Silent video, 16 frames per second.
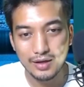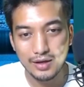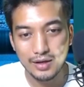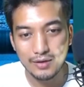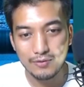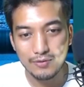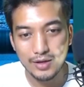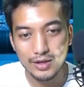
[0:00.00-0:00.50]

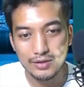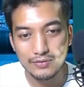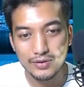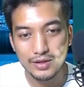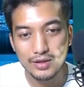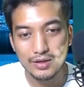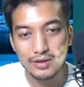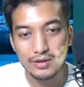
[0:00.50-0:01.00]
Okay, right
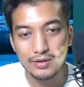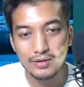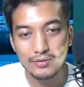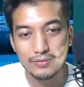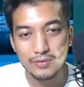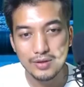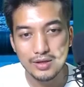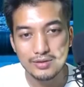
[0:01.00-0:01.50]
over here.
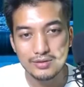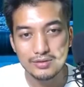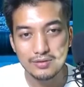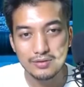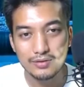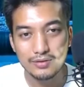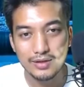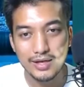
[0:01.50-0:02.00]
We are just
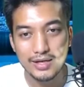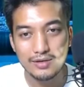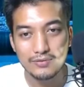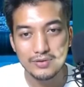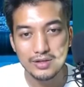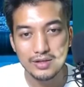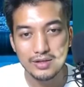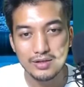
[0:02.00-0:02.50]
going to land
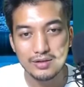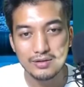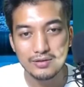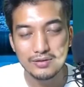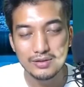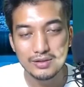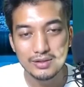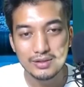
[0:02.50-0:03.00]
over here.